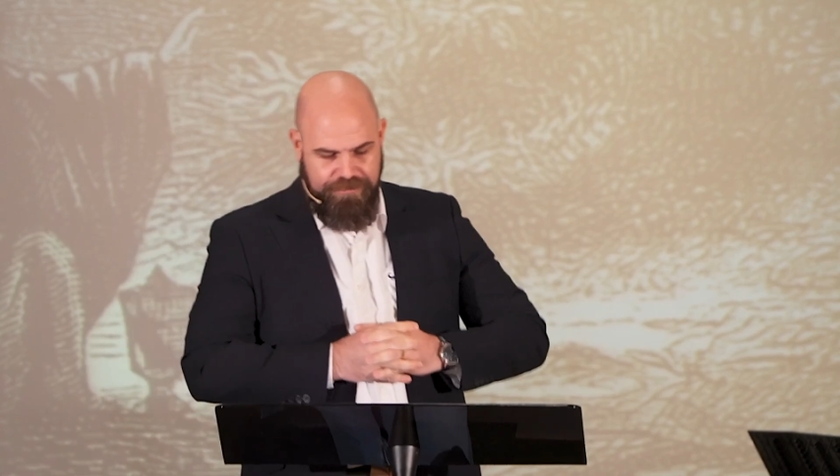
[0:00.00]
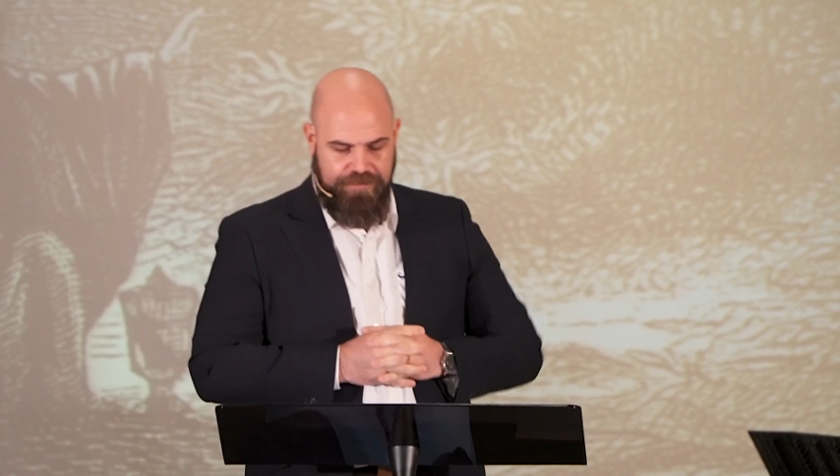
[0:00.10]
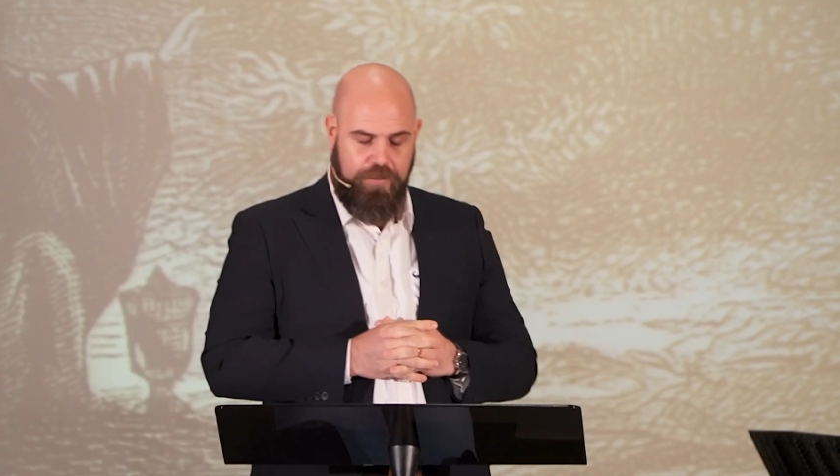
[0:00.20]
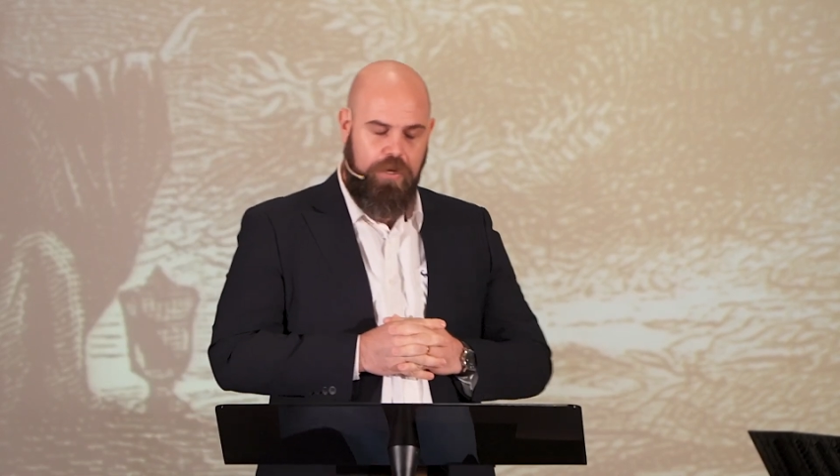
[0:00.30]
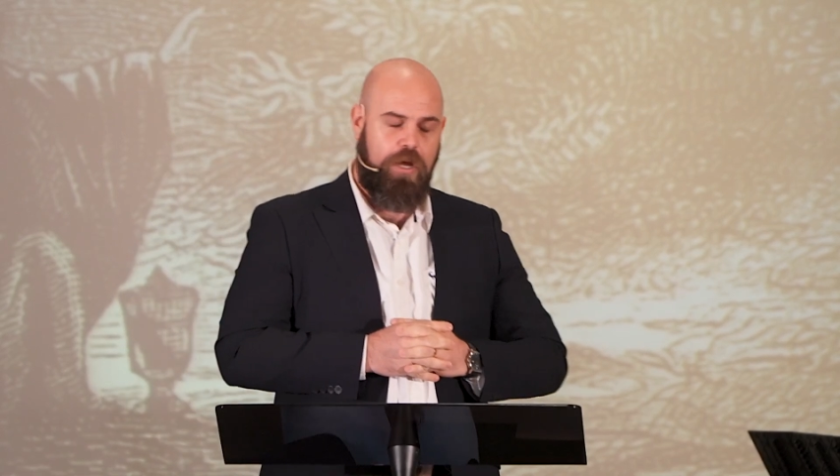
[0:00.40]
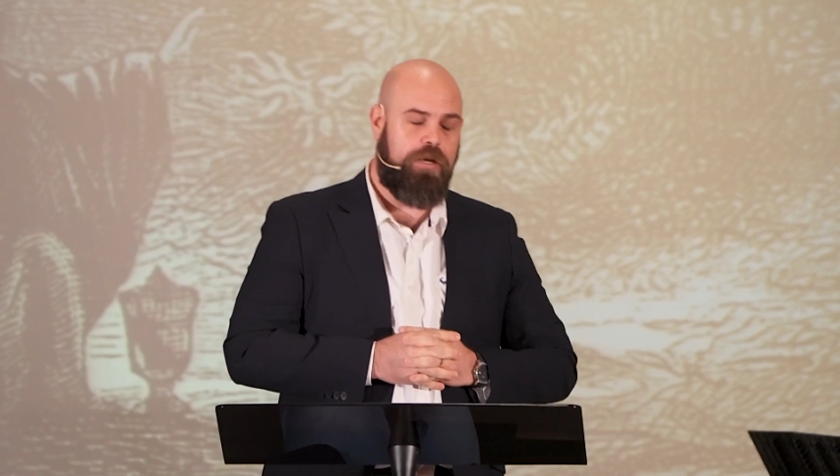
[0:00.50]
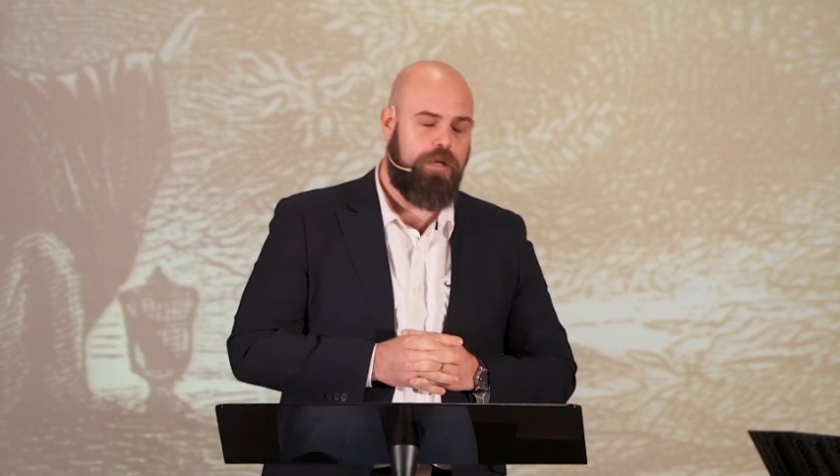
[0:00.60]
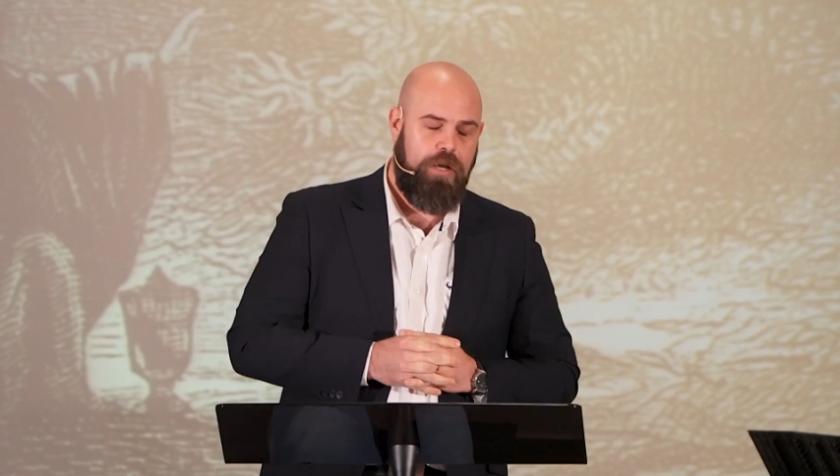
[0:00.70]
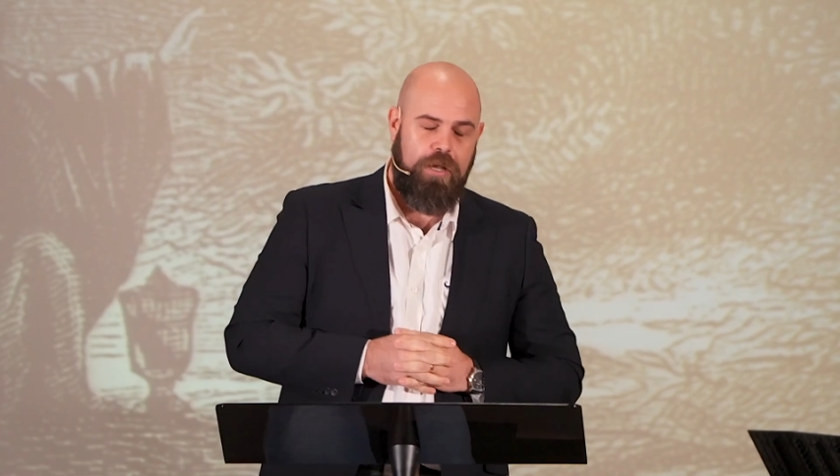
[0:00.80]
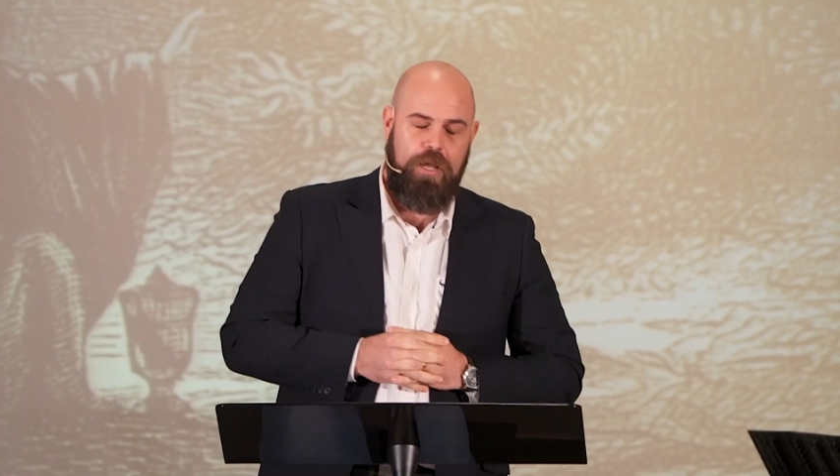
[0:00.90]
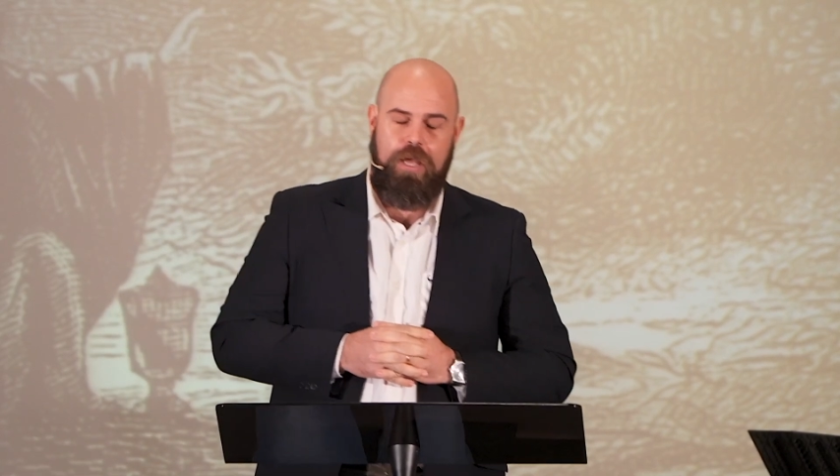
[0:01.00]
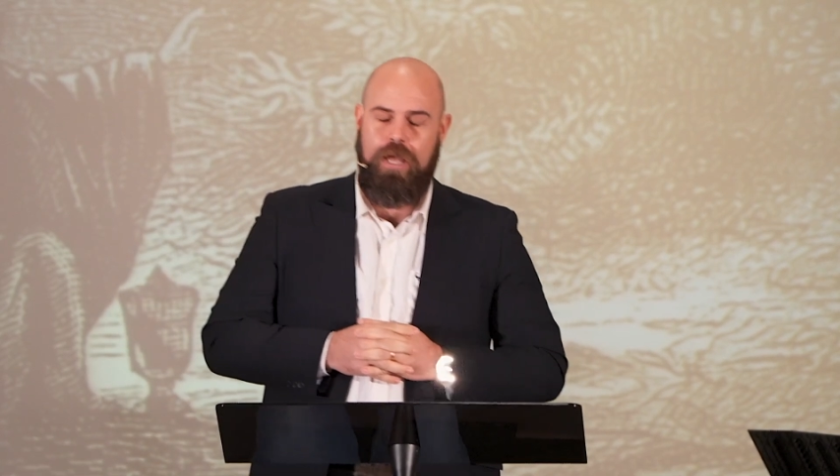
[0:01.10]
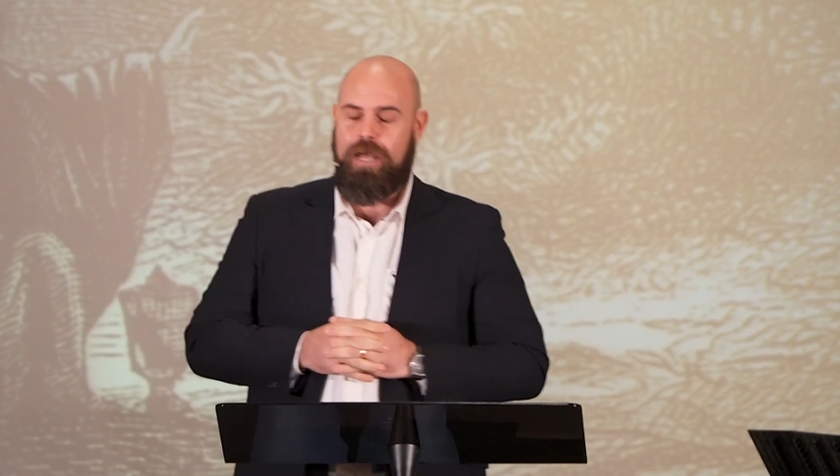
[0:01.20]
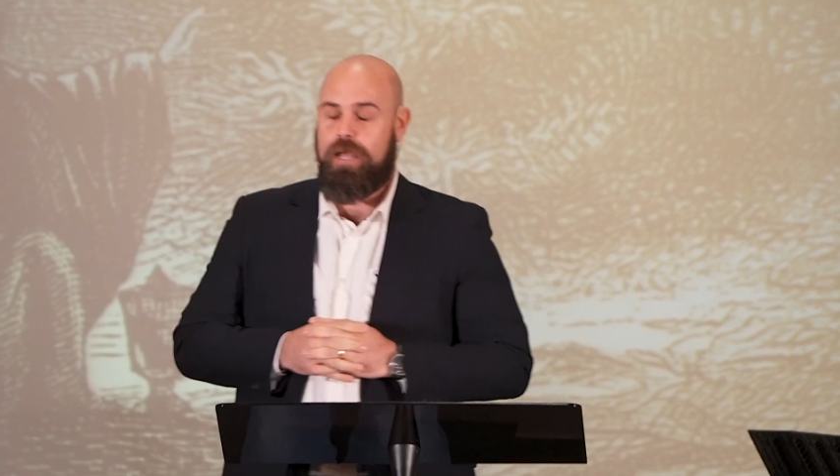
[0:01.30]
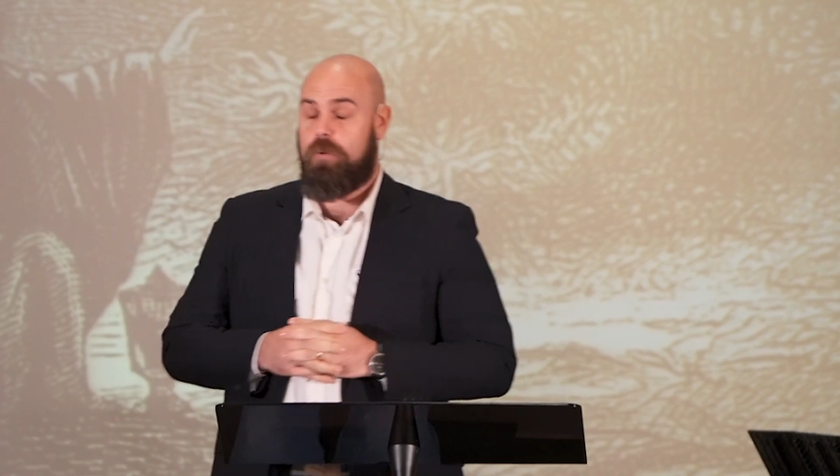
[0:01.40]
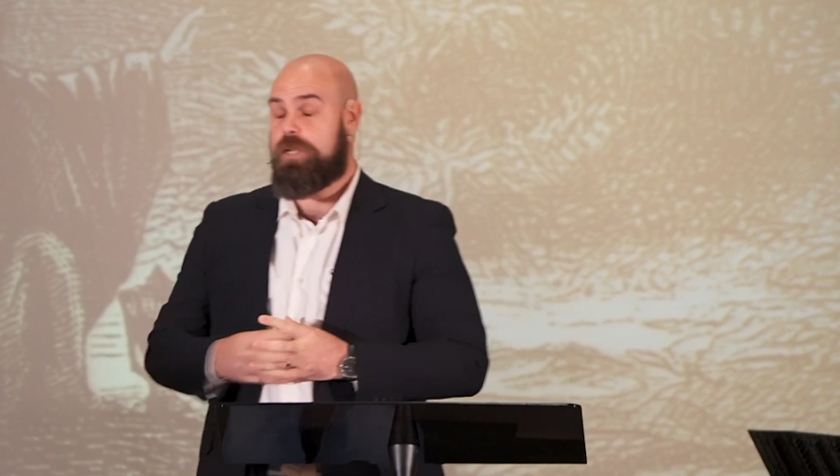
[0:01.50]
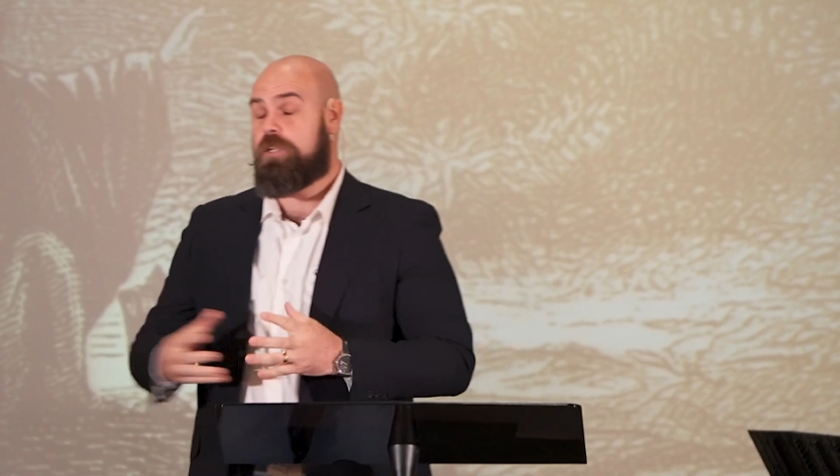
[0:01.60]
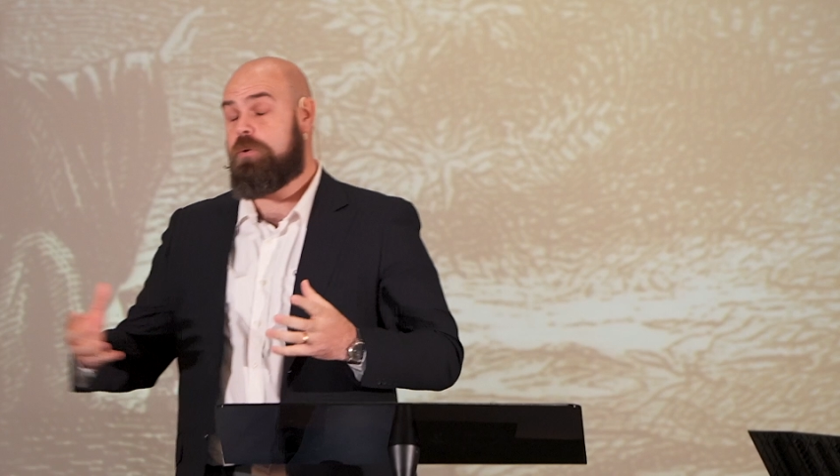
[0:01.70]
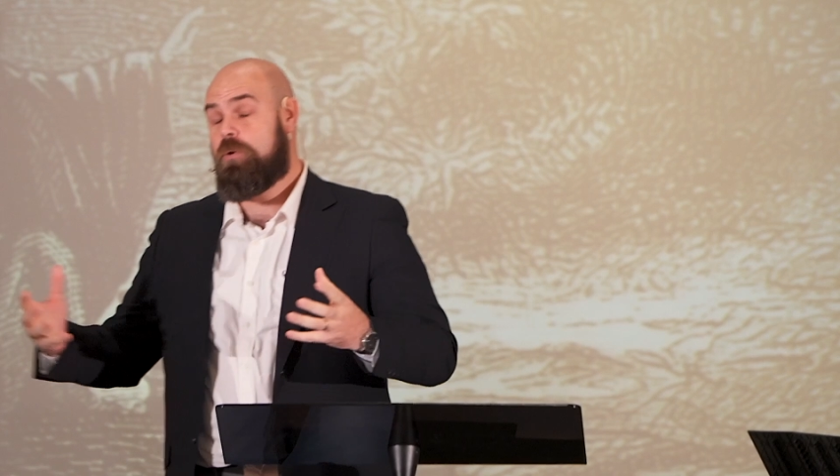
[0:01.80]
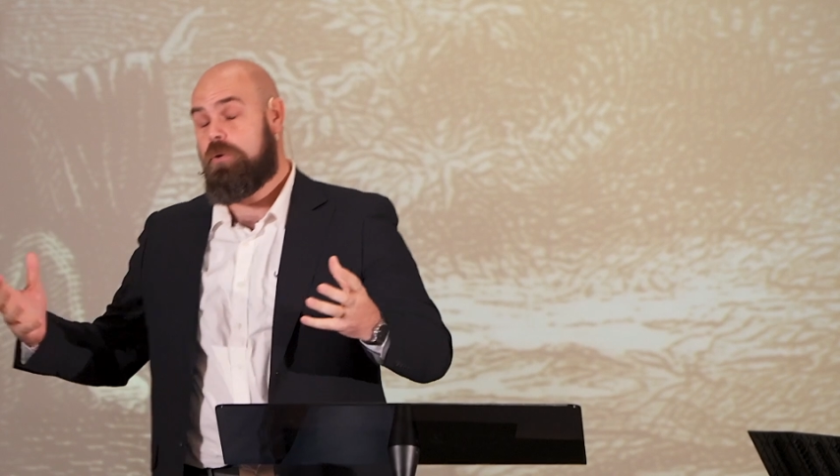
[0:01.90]
Father God, we
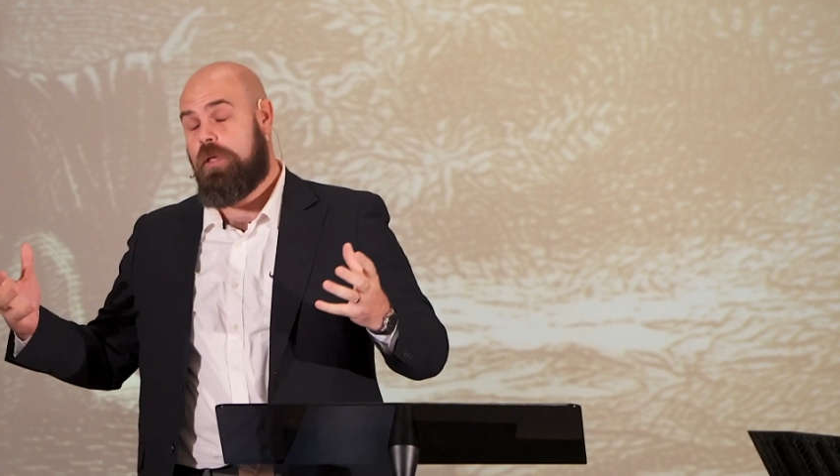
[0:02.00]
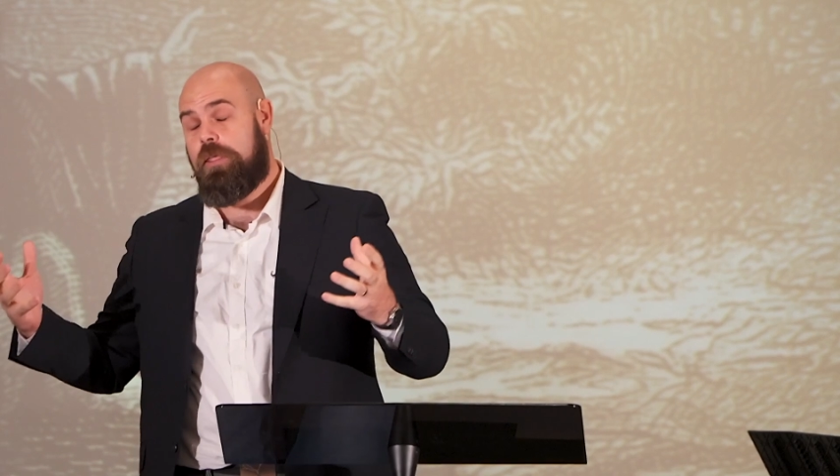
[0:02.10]
do